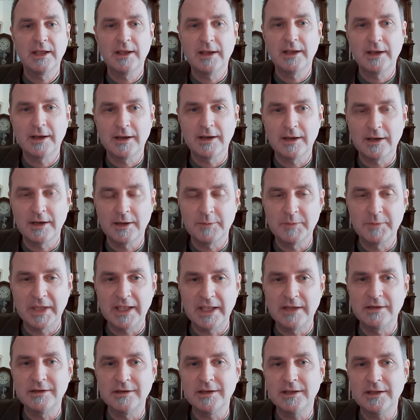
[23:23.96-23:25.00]

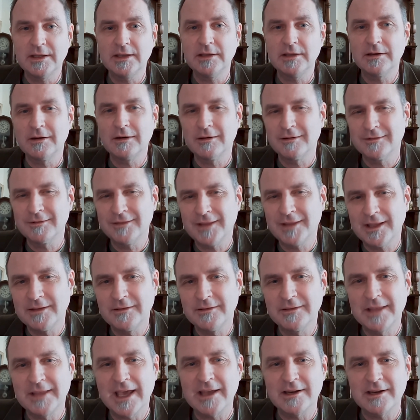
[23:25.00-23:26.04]
And
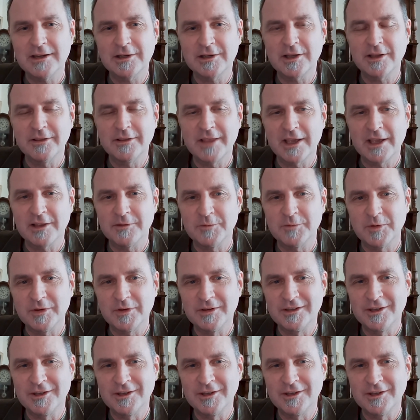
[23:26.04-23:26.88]
that